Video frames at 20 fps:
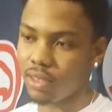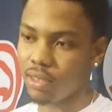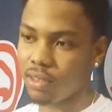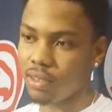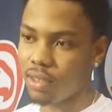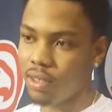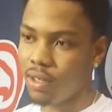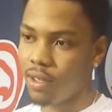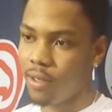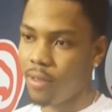And
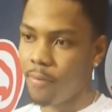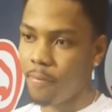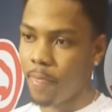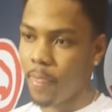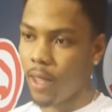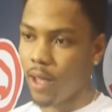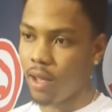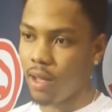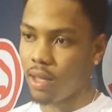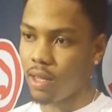
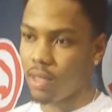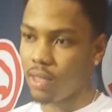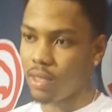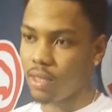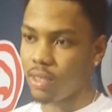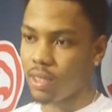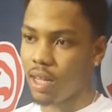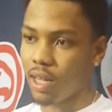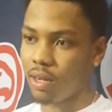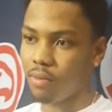
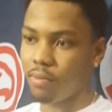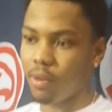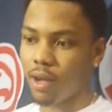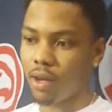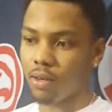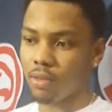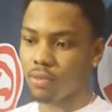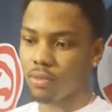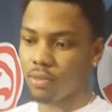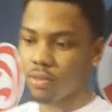it's not
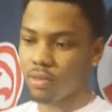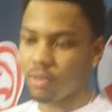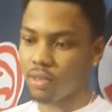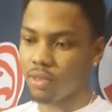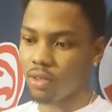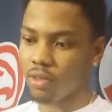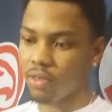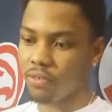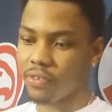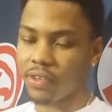about,
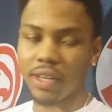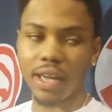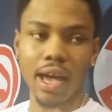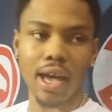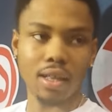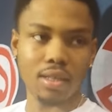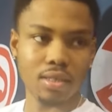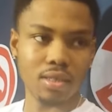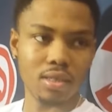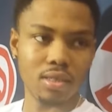the
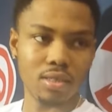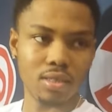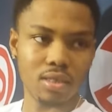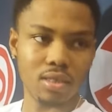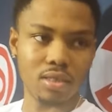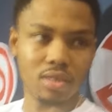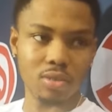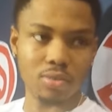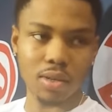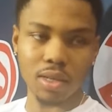reality of the
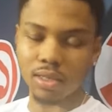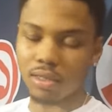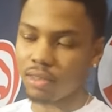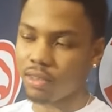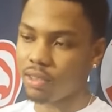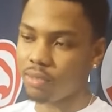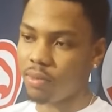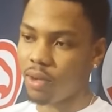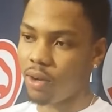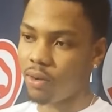situation.
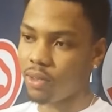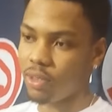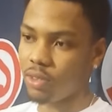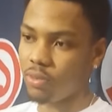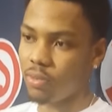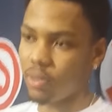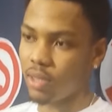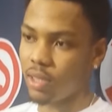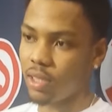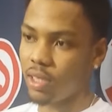It's about what you
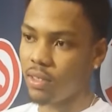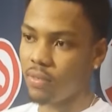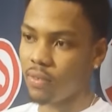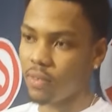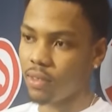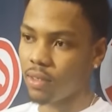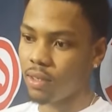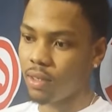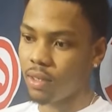believe.